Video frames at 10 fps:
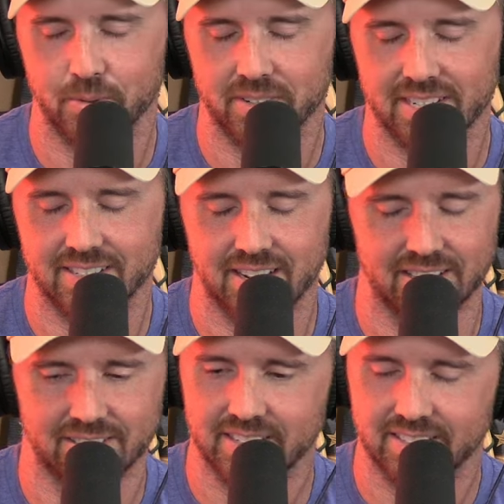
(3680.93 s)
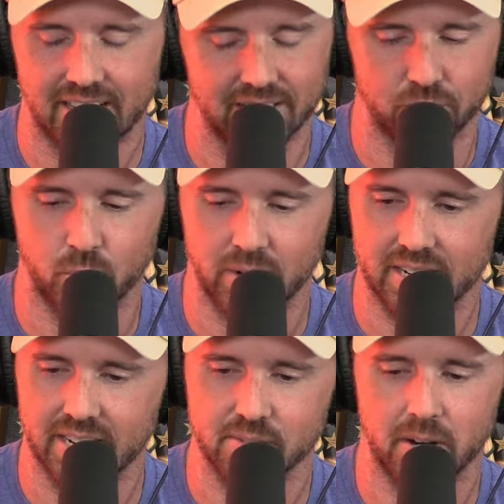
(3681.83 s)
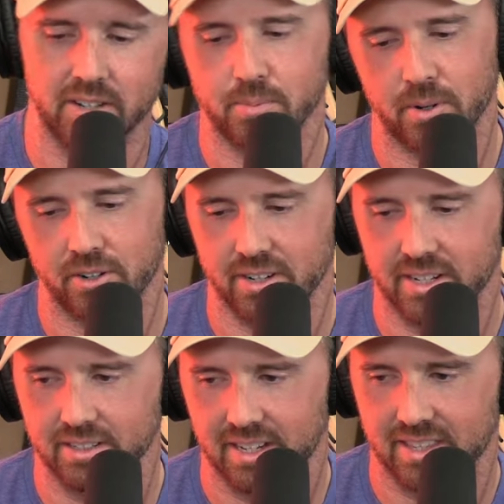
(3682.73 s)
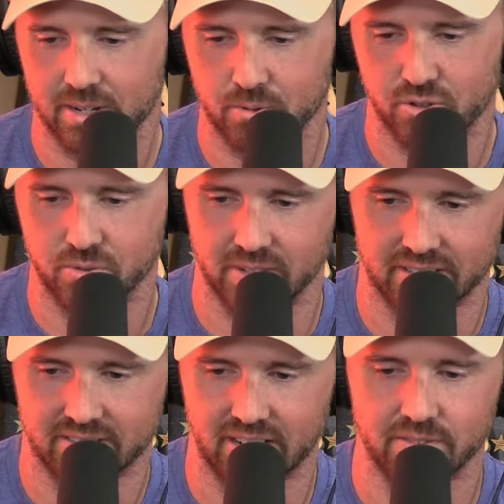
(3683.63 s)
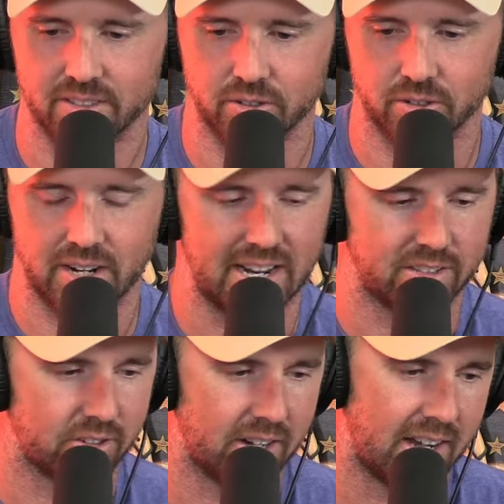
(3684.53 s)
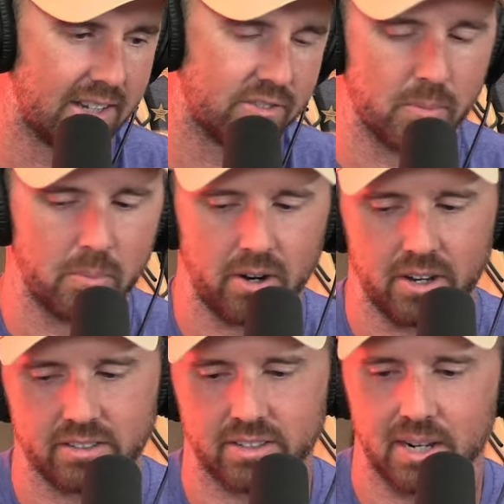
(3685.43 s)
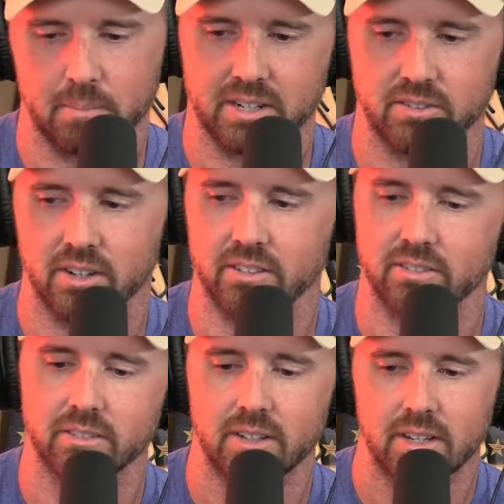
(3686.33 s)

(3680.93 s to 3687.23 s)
we, he's got he's got a little 20 gauge mossberg and i think he was shooting like sevens or eights or nines from boss and i mean just